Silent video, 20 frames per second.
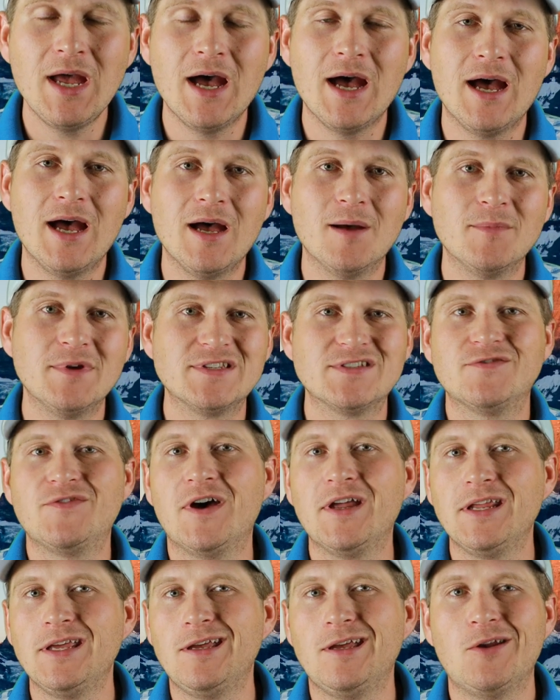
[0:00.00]
It's
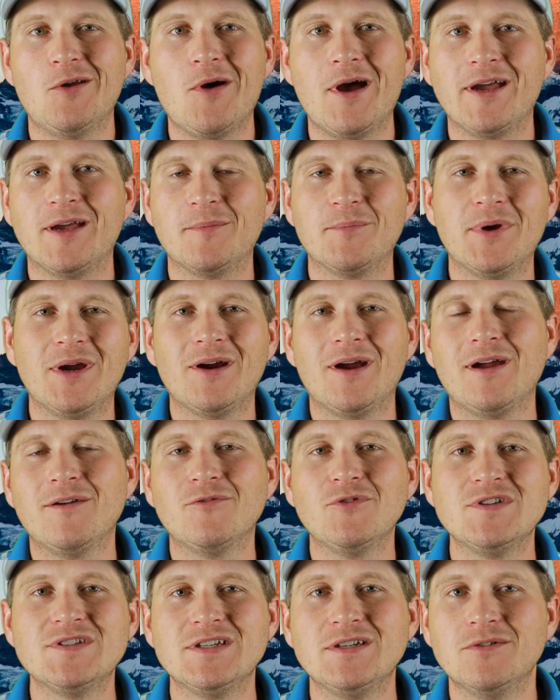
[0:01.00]
funny, you know, I compare
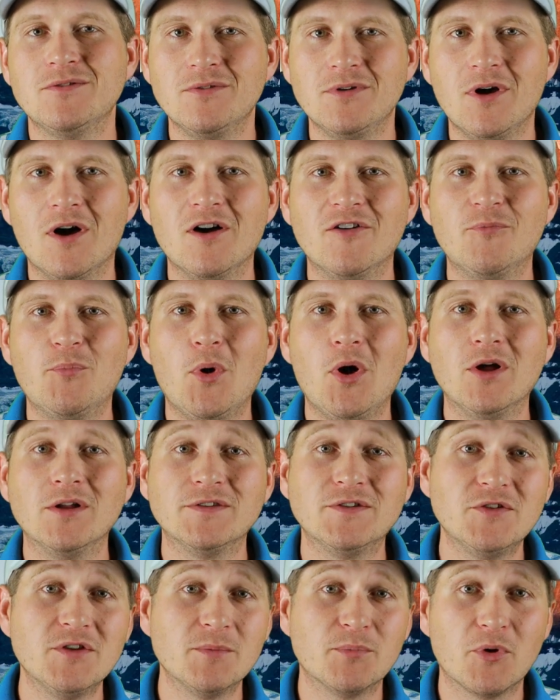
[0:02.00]
every single golf ball
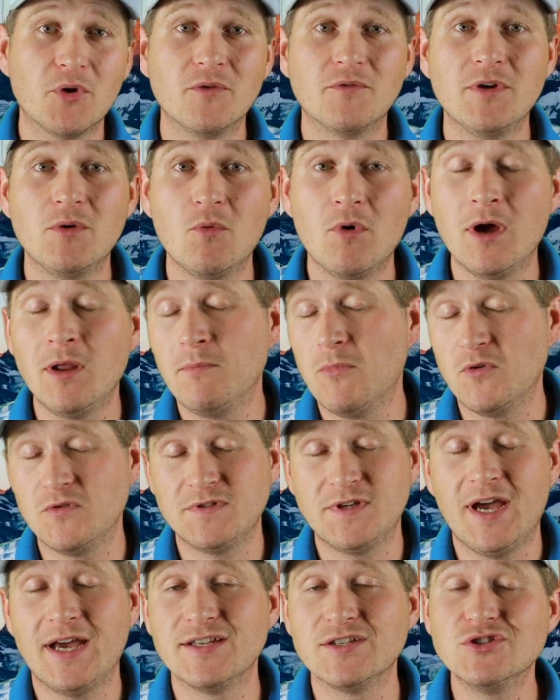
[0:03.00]
to the Pro V1.
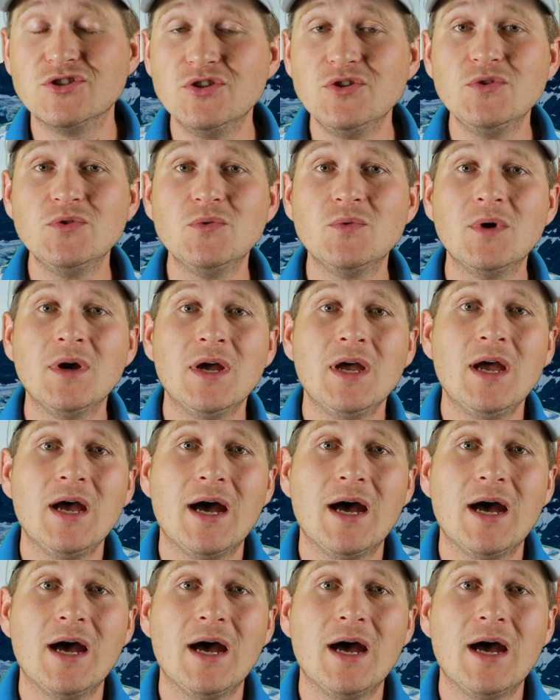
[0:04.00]
Most guys do.